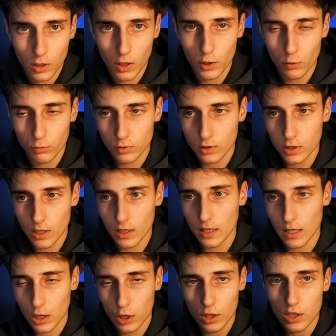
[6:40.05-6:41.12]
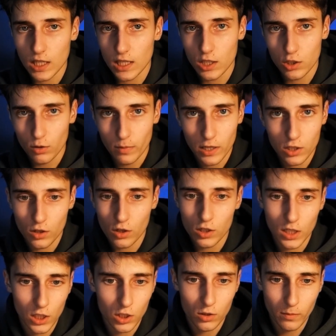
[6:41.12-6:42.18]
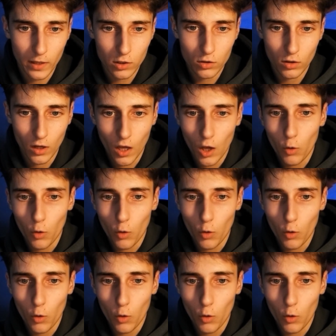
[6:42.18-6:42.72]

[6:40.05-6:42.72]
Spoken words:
I don't say that this ad is the best, this ad is the best.